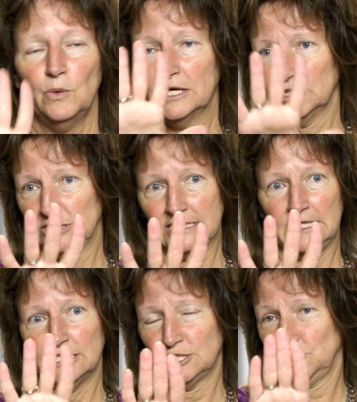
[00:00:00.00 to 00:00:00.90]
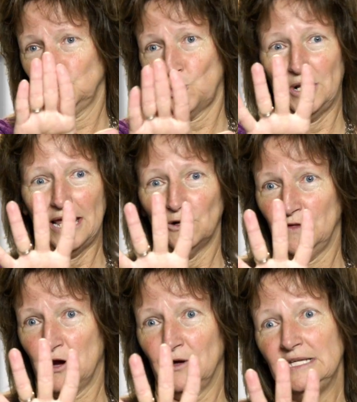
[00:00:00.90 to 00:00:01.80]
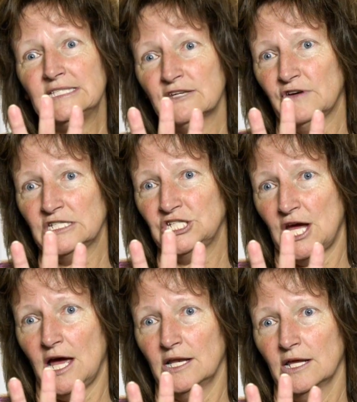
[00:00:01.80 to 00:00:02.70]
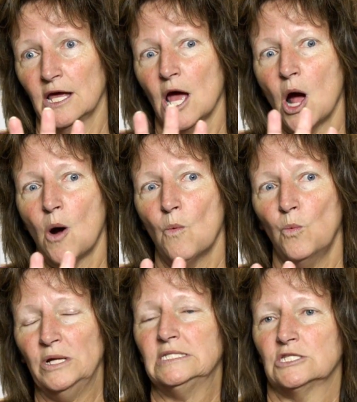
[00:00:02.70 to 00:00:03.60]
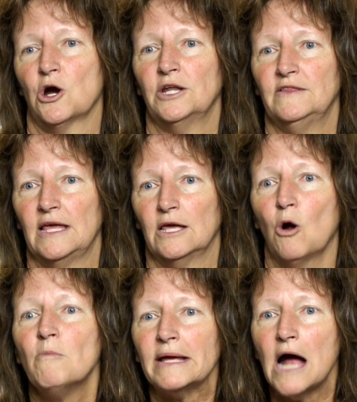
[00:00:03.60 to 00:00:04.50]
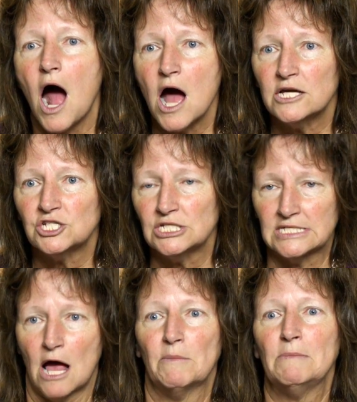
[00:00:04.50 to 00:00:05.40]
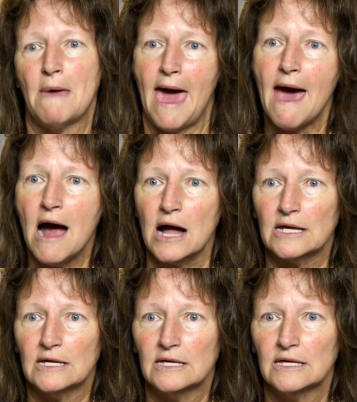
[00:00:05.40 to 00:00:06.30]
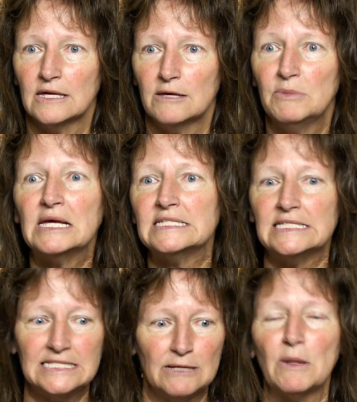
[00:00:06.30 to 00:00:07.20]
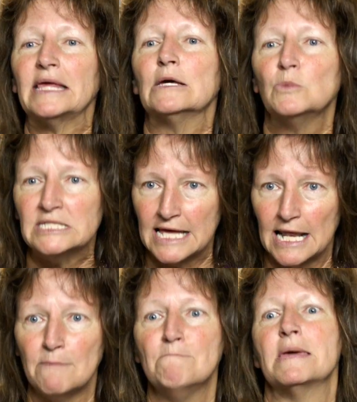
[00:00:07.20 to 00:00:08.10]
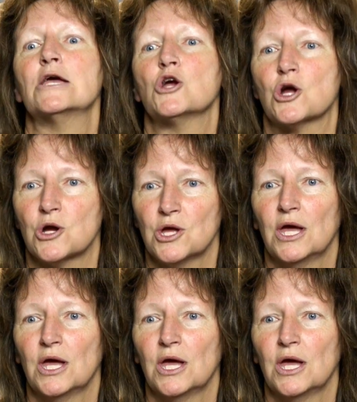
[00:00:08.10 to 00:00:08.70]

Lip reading: We could see this tornado there east of us yet. We started thinking, oh my gosh, it's coming back, because it seemed like it was getting bigger.